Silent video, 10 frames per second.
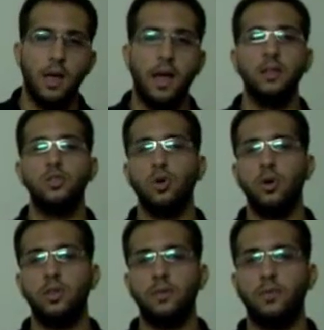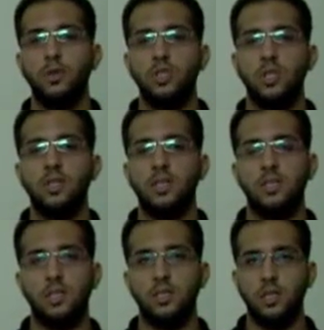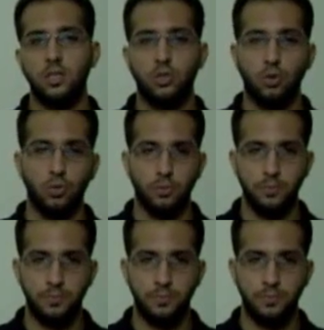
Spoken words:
and short diffusion distances too.